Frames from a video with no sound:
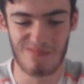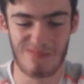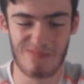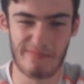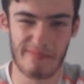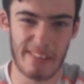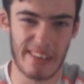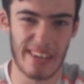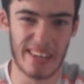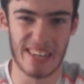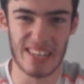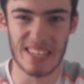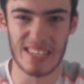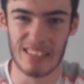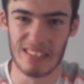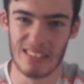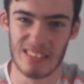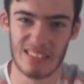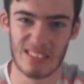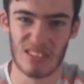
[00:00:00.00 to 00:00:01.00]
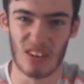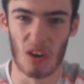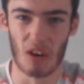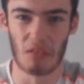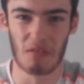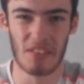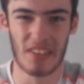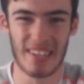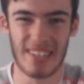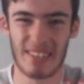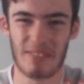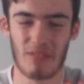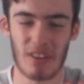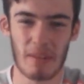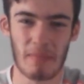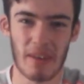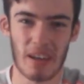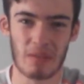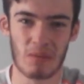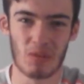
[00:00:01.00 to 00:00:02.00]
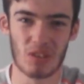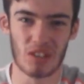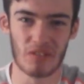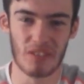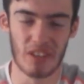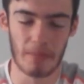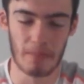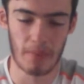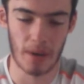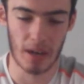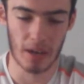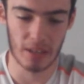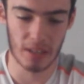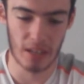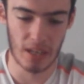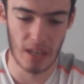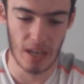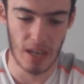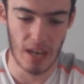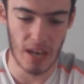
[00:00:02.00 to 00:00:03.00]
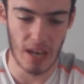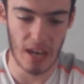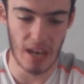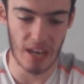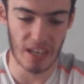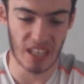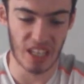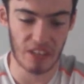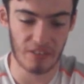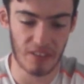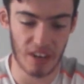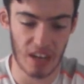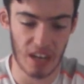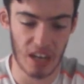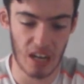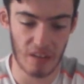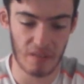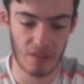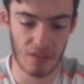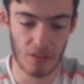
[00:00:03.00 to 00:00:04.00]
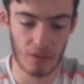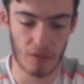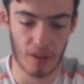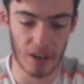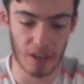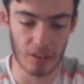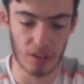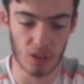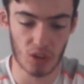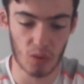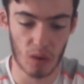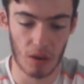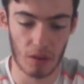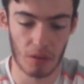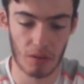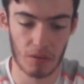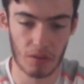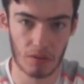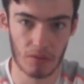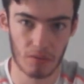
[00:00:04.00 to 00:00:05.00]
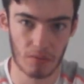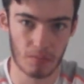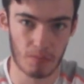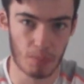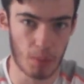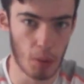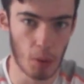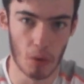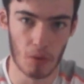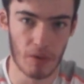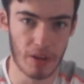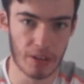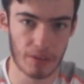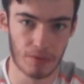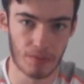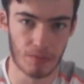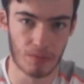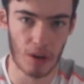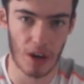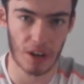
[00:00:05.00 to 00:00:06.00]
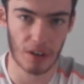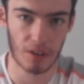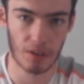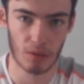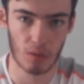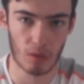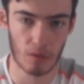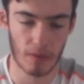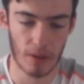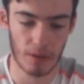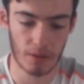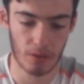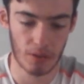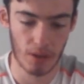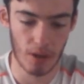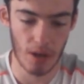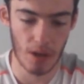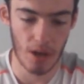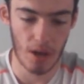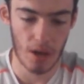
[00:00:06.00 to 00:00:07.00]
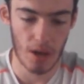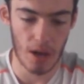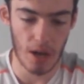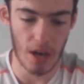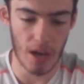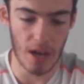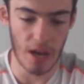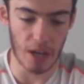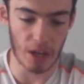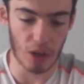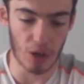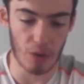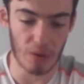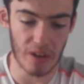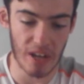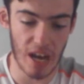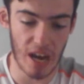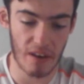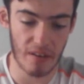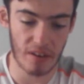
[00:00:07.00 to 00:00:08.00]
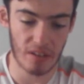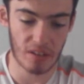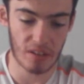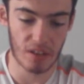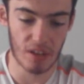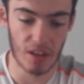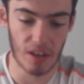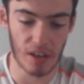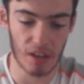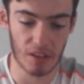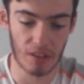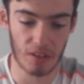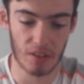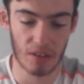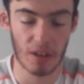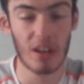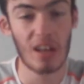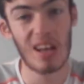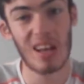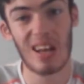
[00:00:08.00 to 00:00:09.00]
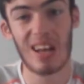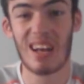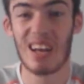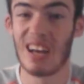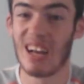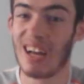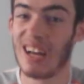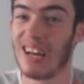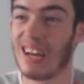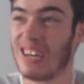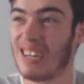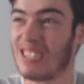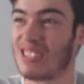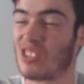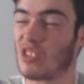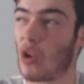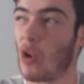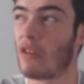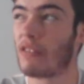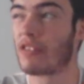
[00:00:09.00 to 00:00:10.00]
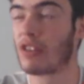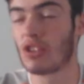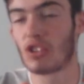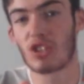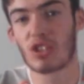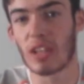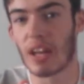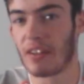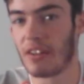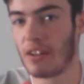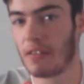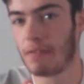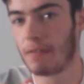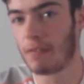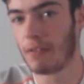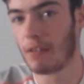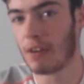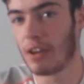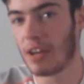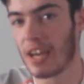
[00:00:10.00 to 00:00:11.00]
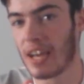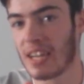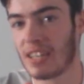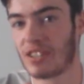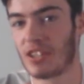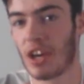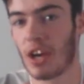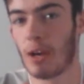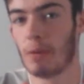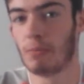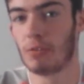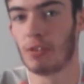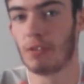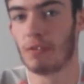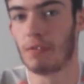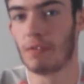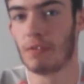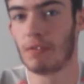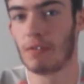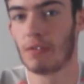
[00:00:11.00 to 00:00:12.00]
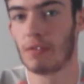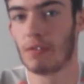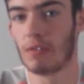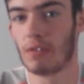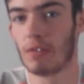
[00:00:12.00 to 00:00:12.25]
middly, sort of. They didn't really make much of an impact. Kvyat 11th, Raikkonen 12th. Poor race from Raikkonen, no offence. Gutierrez 13th. It's sort of good standard in terms of,